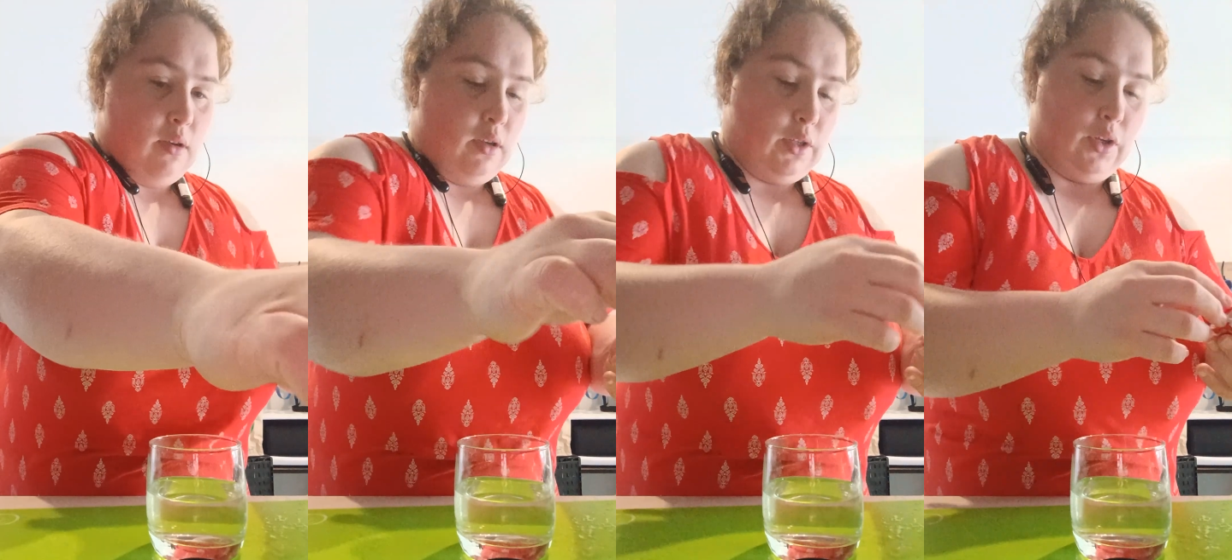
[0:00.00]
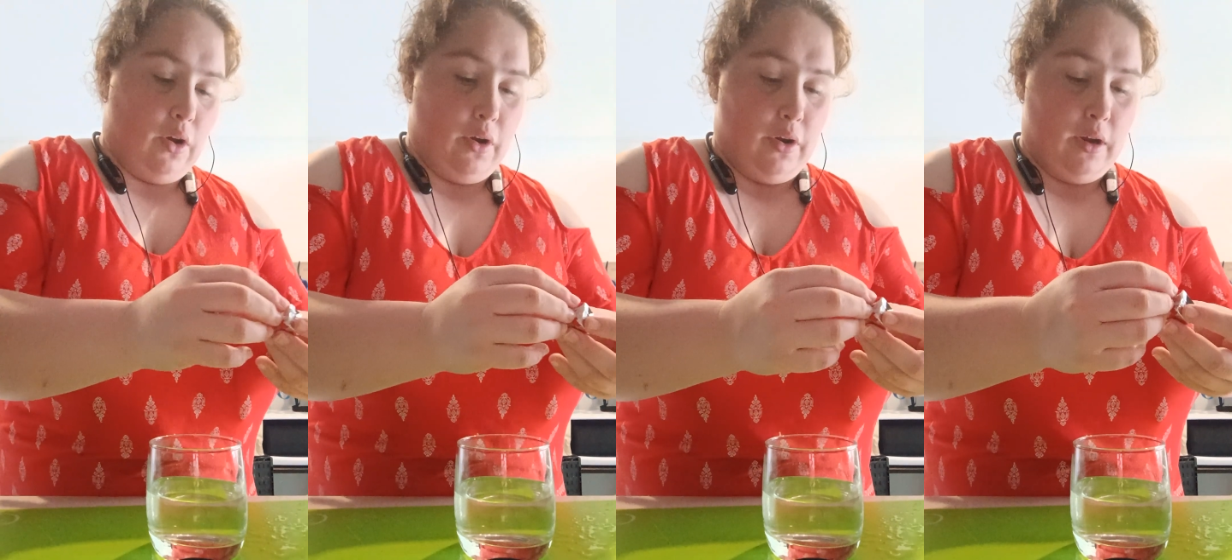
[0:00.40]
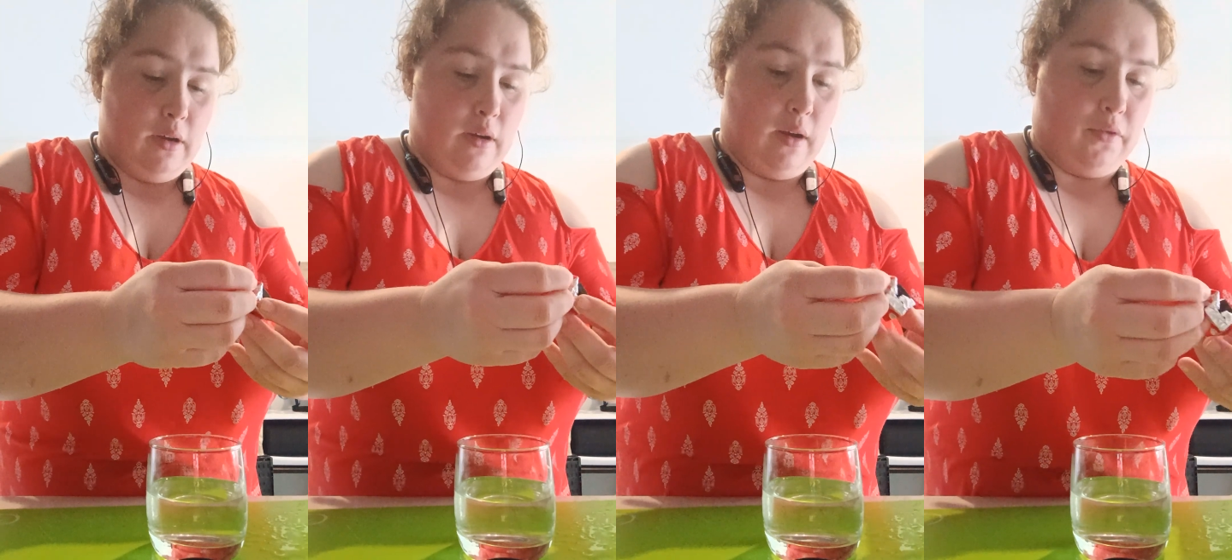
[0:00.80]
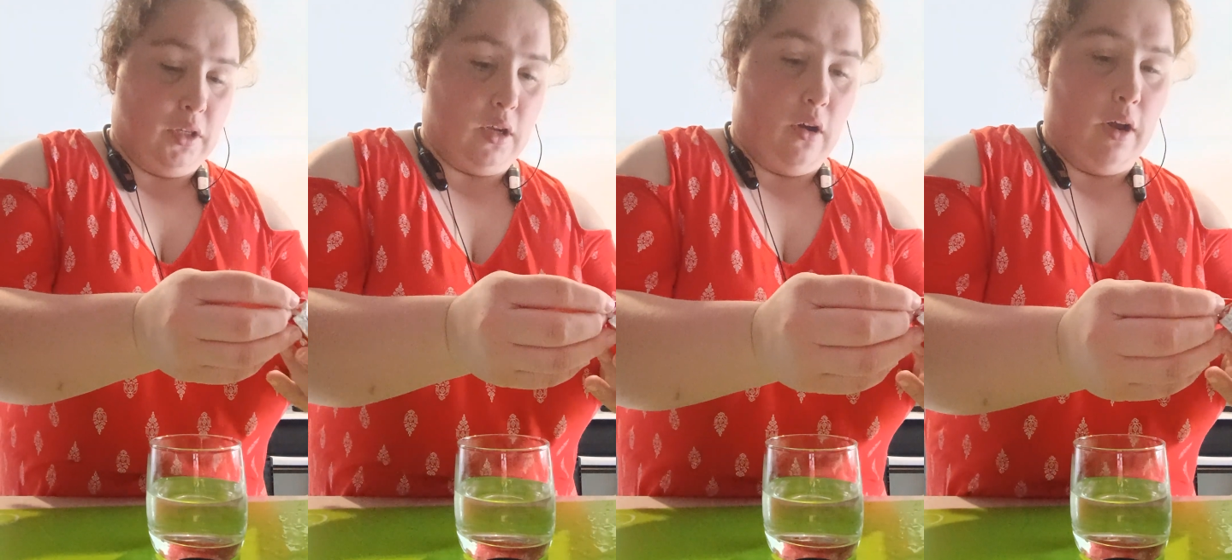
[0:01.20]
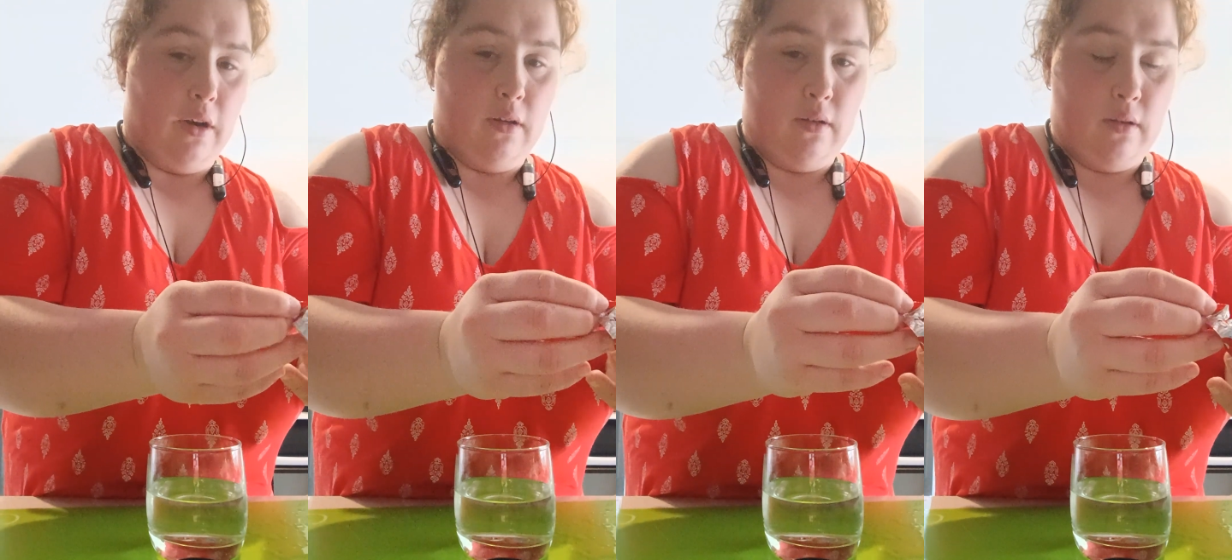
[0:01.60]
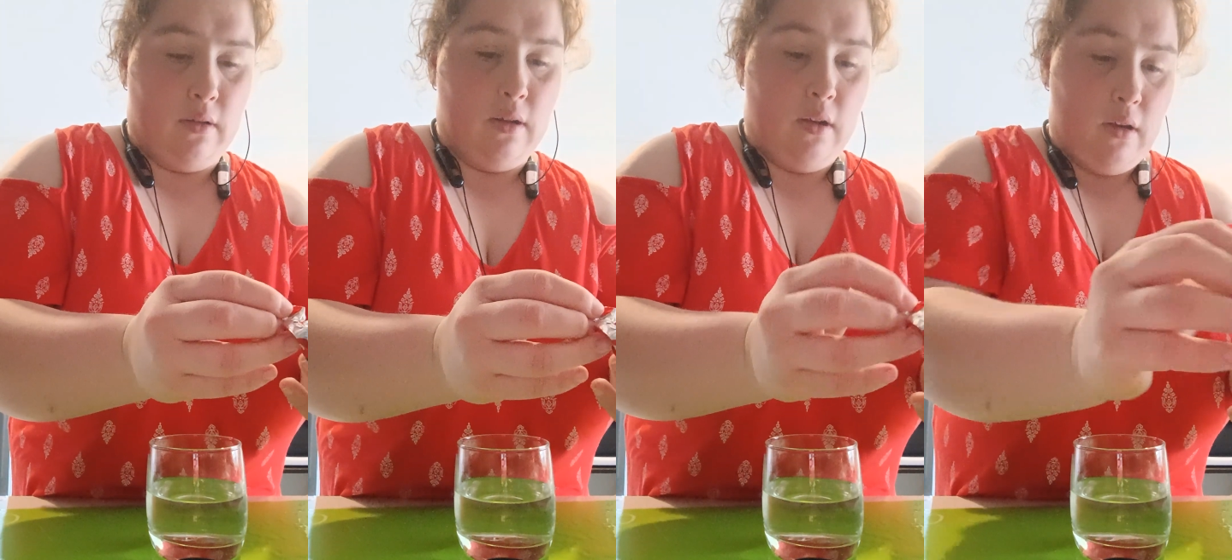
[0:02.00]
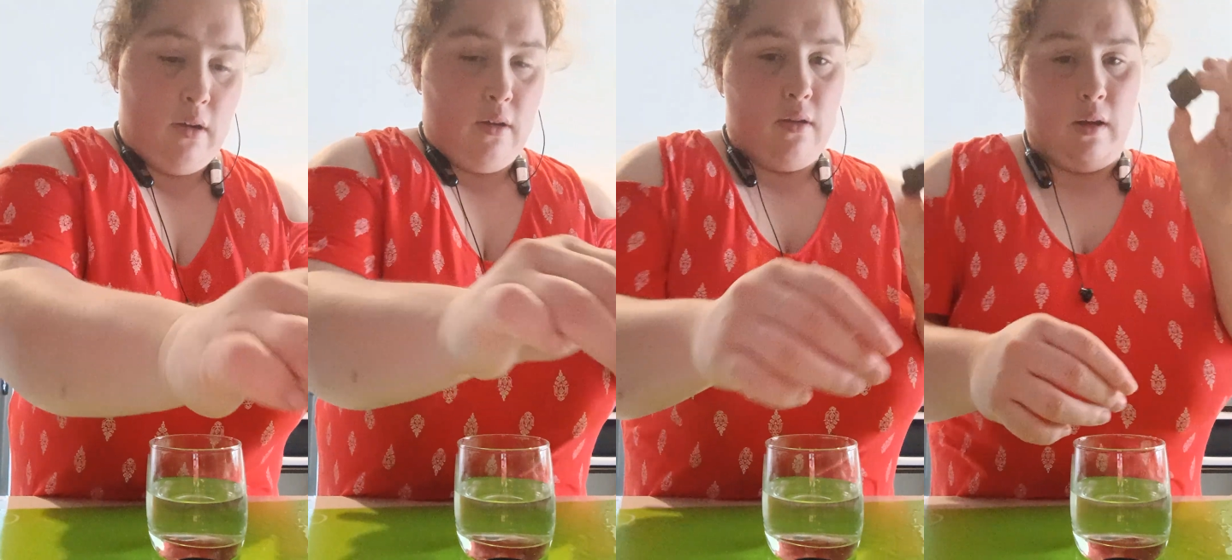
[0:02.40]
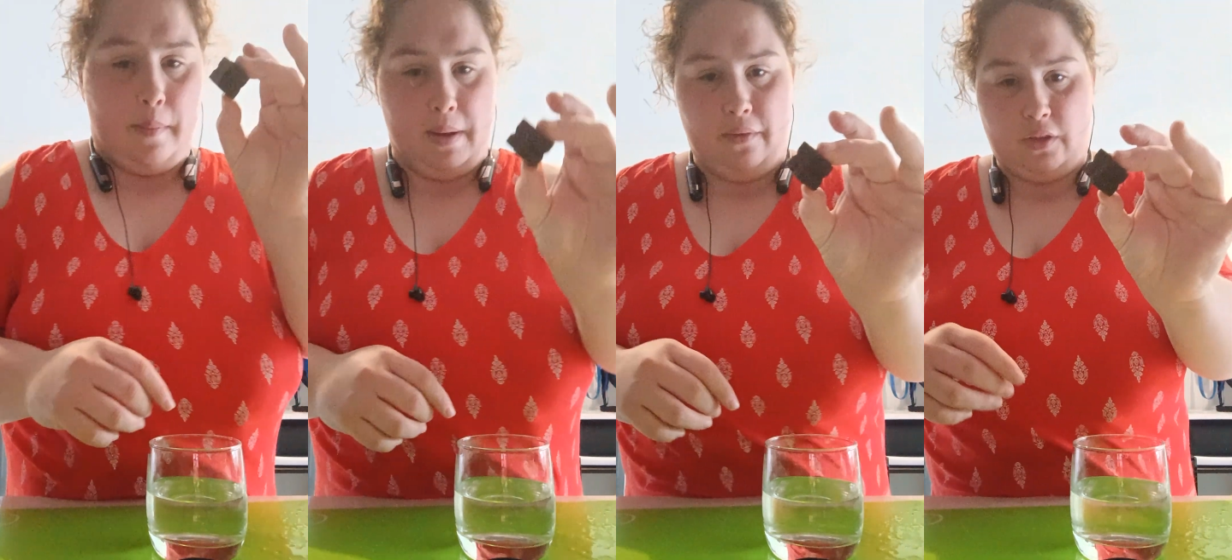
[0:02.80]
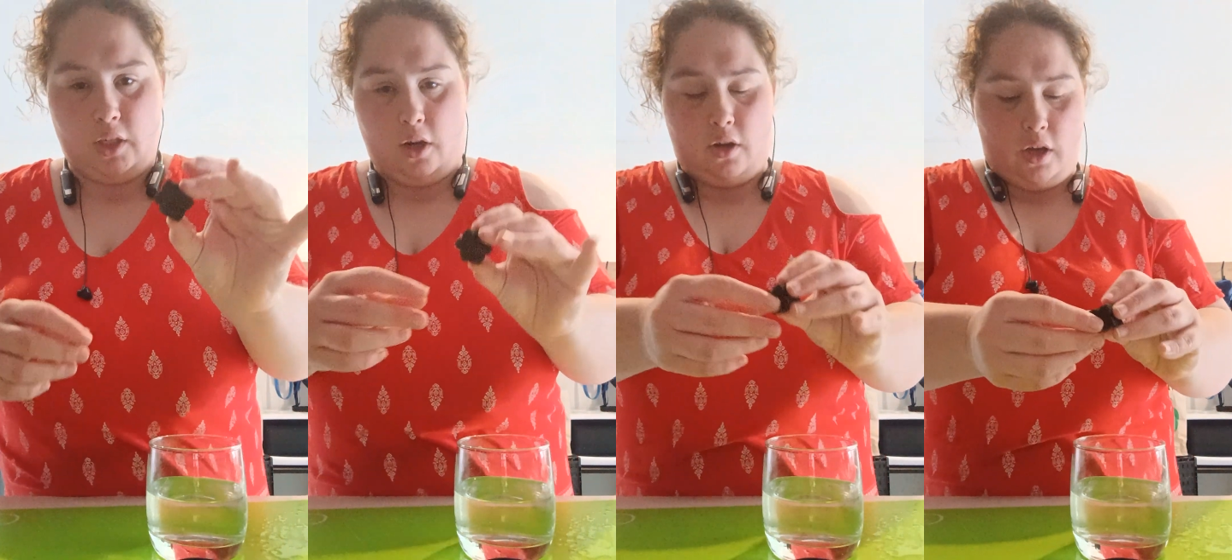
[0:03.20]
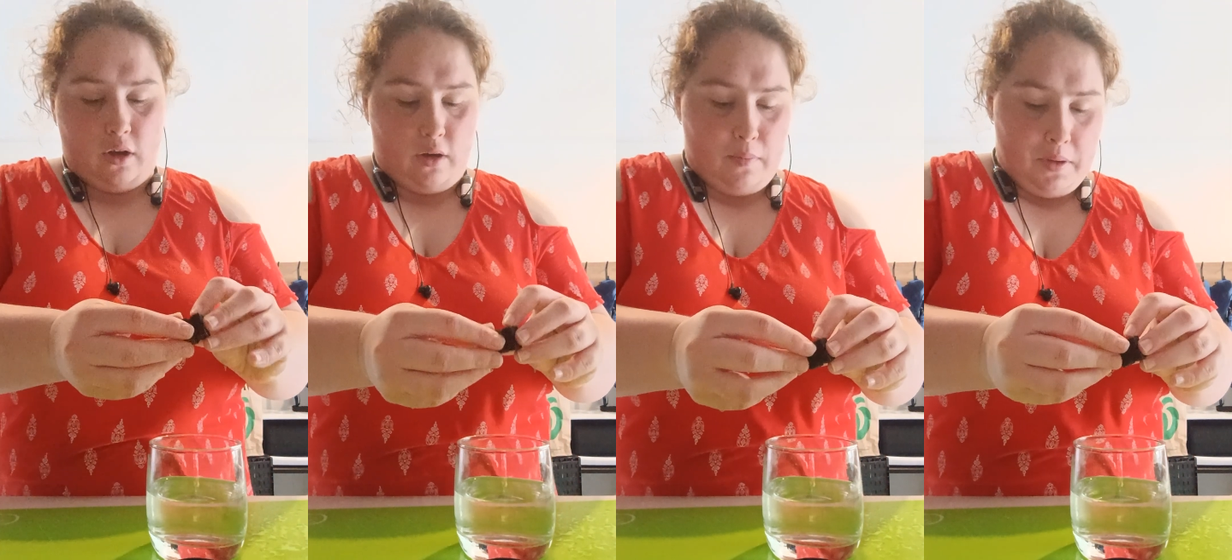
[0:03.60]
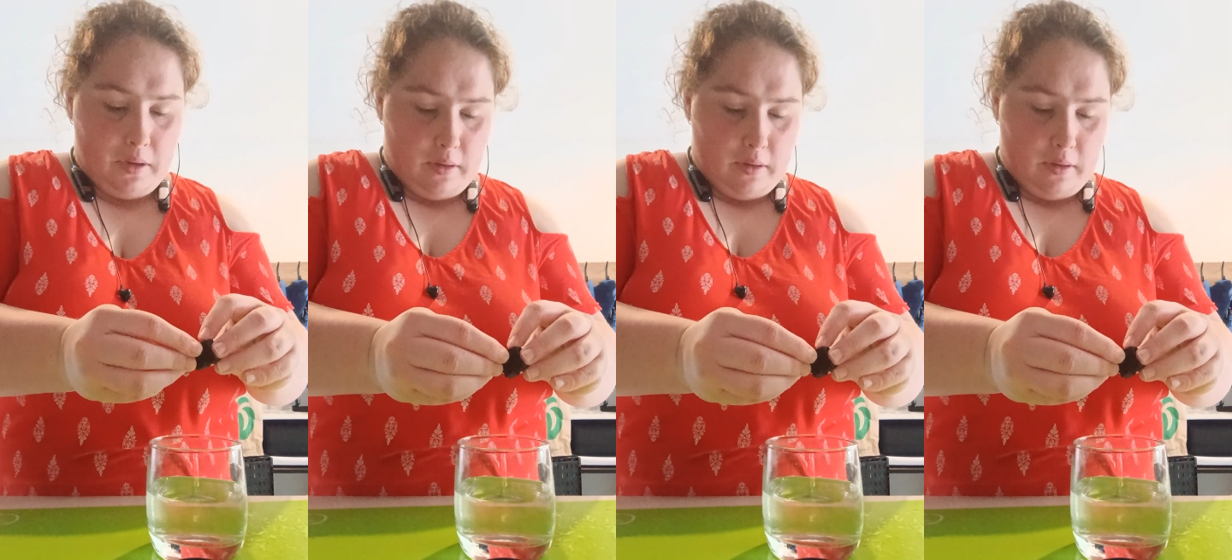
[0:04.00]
So I've just got a beef stock cube.